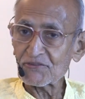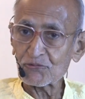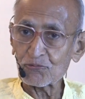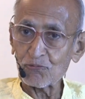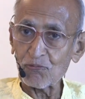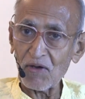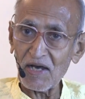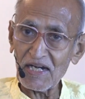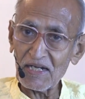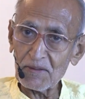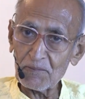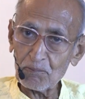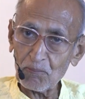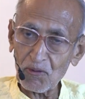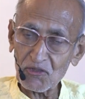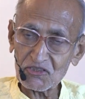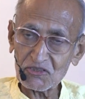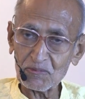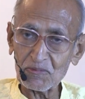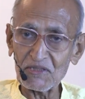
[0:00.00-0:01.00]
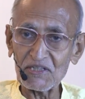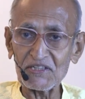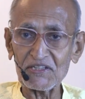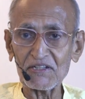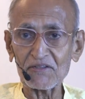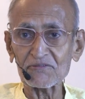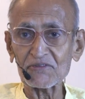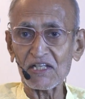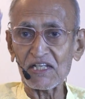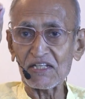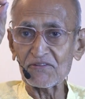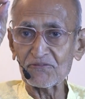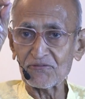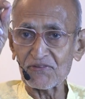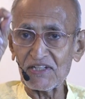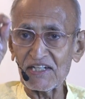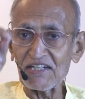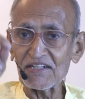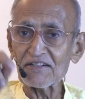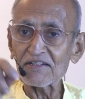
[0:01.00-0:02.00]
It's one possibility of the
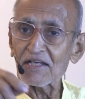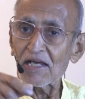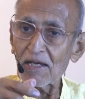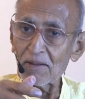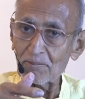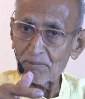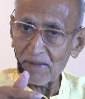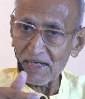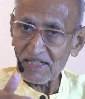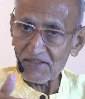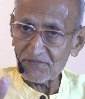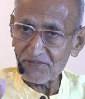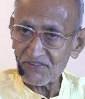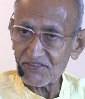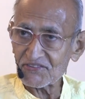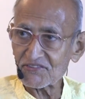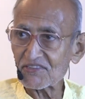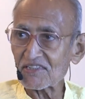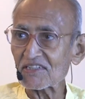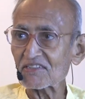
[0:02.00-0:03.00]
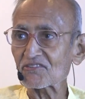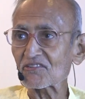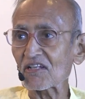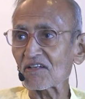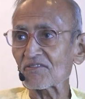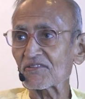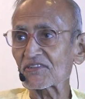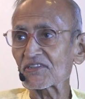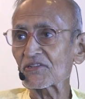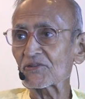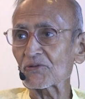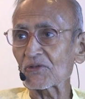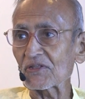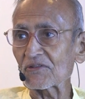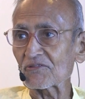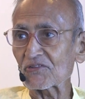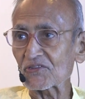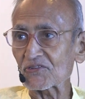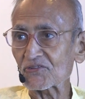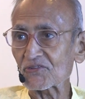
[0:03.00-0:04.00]
infinite manifesting itself in the
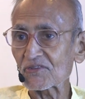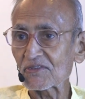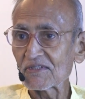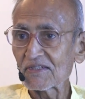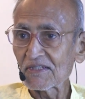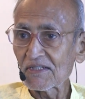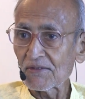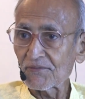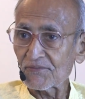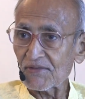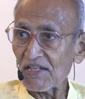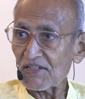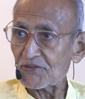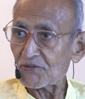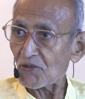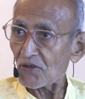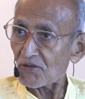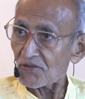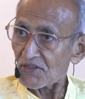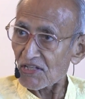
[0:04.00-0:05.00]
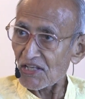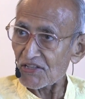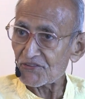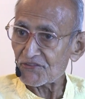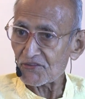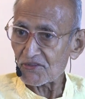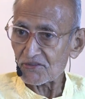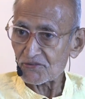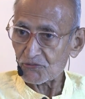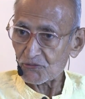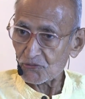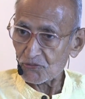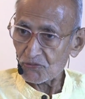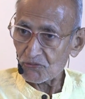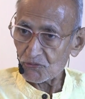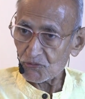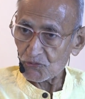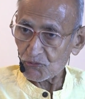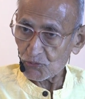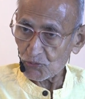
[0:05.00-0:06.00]
universe. That's your nature,
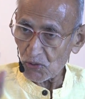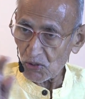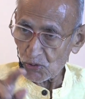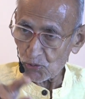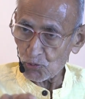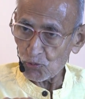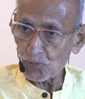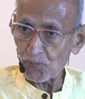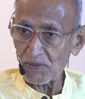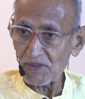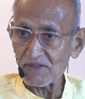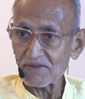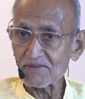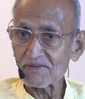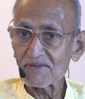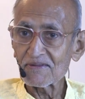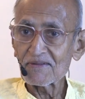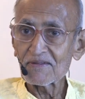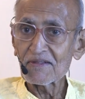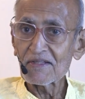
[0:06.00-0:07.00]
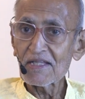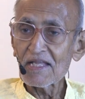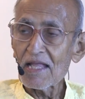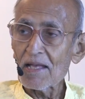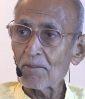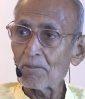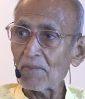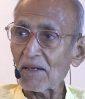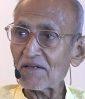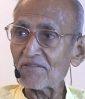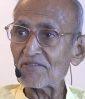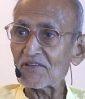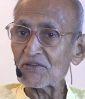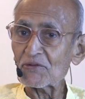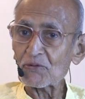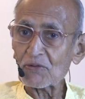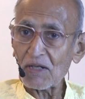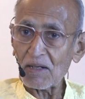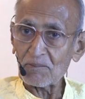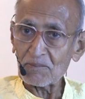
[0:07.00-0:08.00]
Swarupa. But
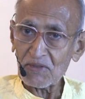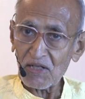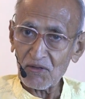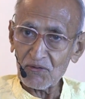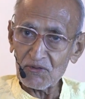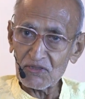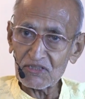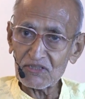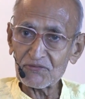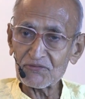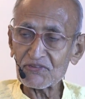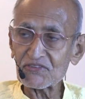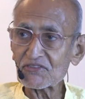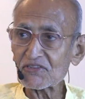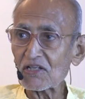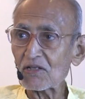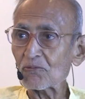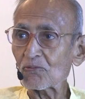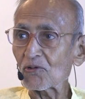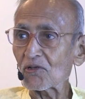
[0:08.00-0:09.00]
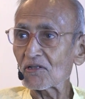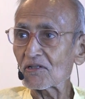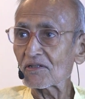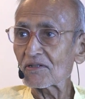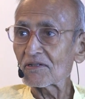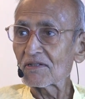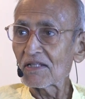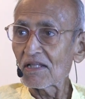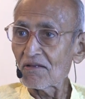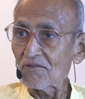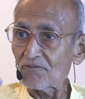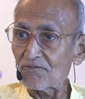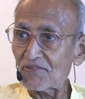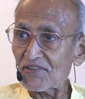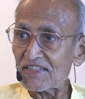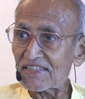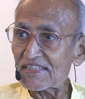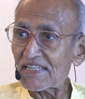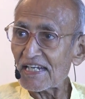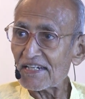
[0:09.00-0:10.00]
when you come down to the physical world,
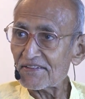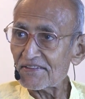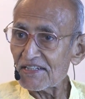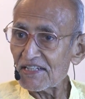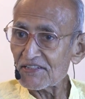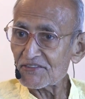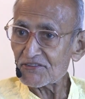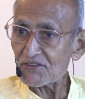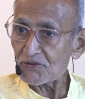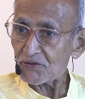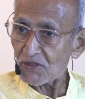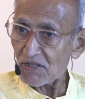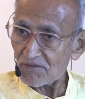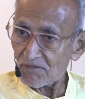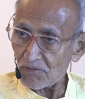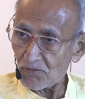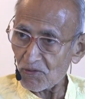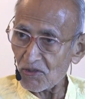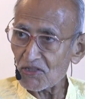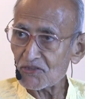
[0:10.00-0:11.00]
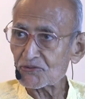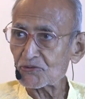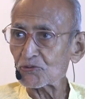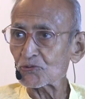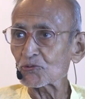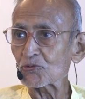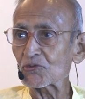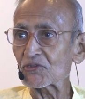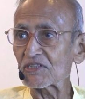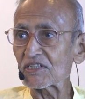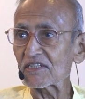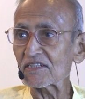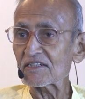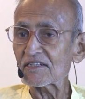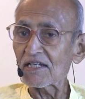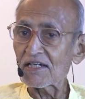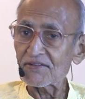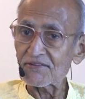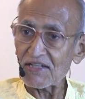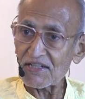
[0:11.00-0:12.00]
with that nature you have a work to do
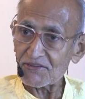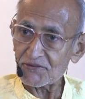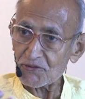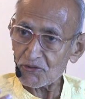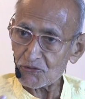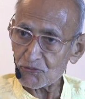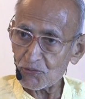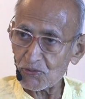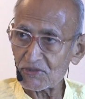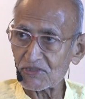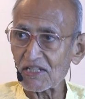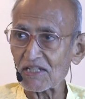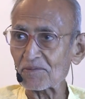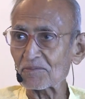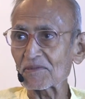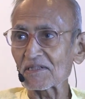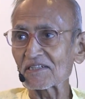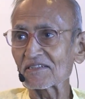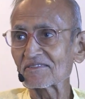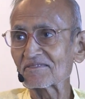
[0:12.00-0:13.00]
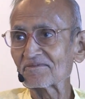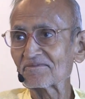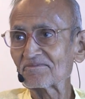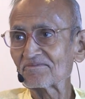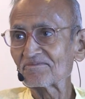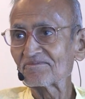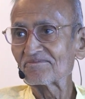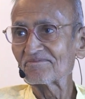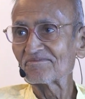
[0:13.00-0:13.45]
here, that's your Swadharma.